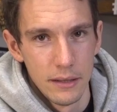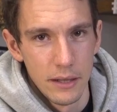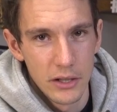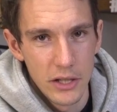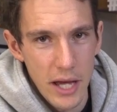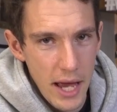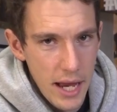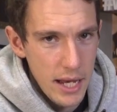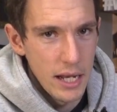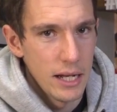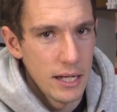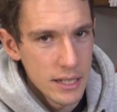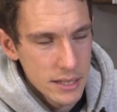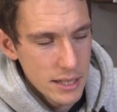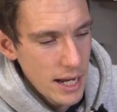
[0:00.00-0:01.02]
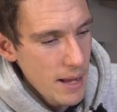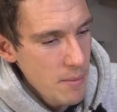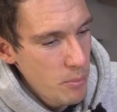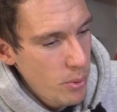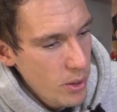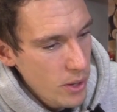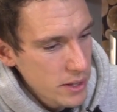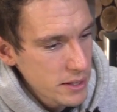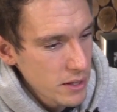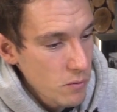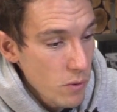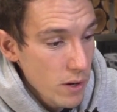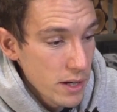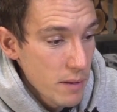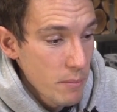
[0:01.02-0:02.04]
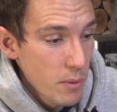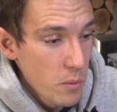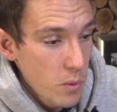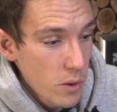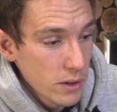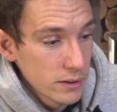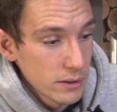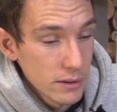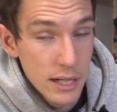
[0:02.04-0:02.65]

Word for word: Okay, let's input run number one.